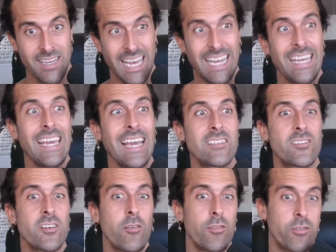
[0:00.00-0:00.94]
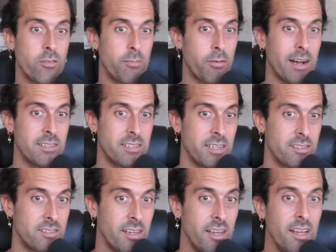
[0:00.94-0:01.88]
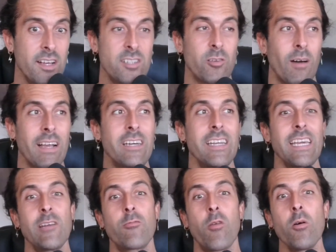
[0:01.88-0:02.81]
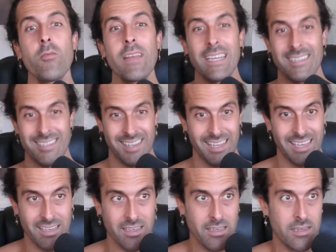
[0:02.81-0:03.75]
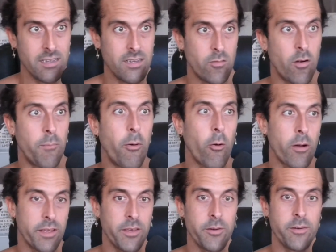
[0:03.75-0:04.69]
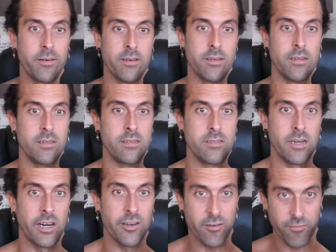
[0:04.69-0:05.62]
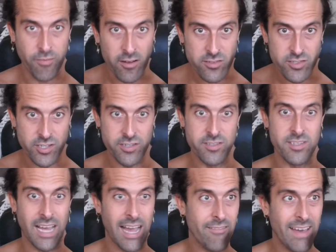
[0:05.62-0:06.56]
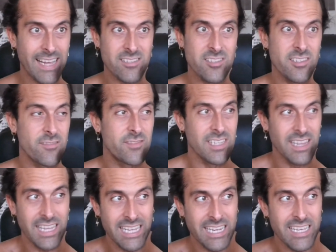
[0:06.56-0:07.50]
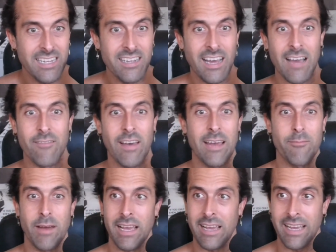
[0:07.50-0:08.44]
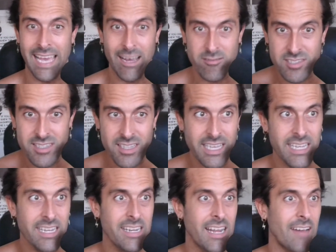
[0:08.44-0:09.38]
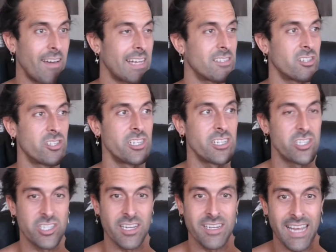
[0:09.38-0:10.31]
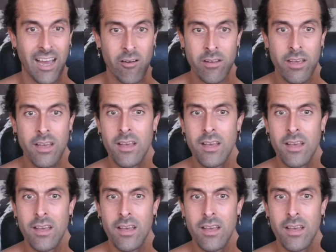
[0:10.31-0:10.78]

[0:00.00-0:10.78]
and he has to go through a process. So I could erroneously report you under falsehoods. I've had stuff deleted. I've had my accounts deleted. I've had shit shut down